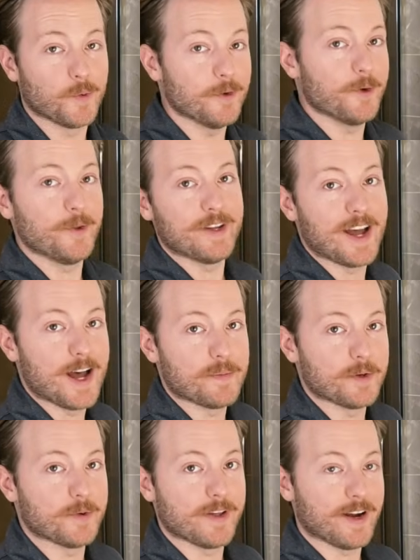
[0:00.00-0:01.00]
we're really
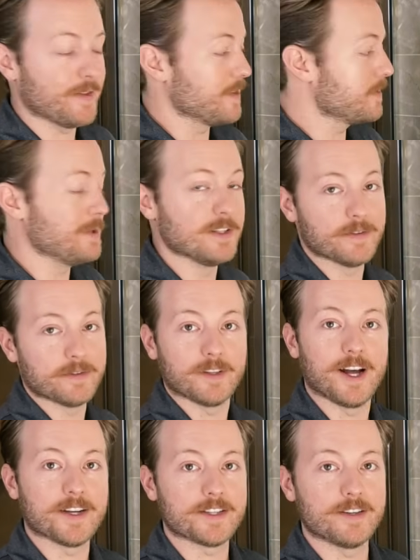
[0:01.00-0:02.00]
happy with how this piece of
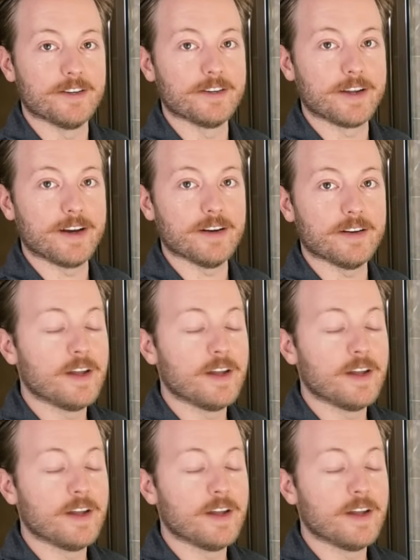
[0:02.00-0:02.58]
glass turned out.